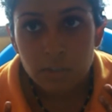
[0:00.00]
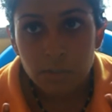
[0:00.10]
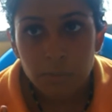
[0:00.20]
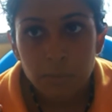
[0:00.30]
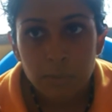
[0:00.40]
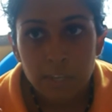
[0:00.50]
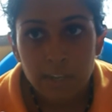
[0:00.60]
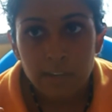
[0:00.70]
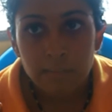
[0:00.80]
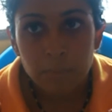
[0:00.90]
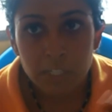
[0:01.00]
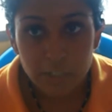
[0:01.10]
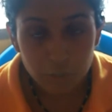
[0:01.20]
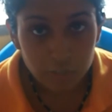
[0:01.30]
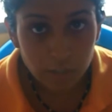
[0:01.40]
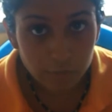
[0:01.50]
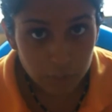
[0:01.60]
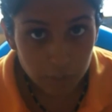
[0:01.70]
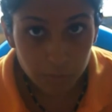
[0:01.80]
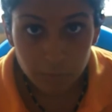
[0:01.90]
you can protect yourself
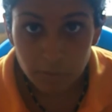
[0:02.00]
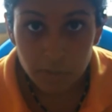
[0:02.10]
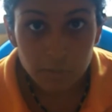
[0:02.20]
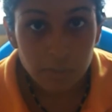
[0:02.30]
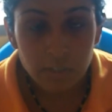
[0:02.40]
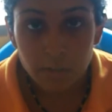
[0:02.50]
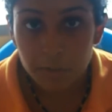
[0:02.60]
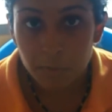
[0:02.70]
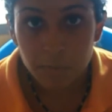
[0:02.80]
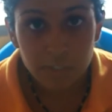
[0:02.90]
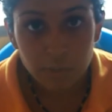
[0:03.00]
too. You can also protect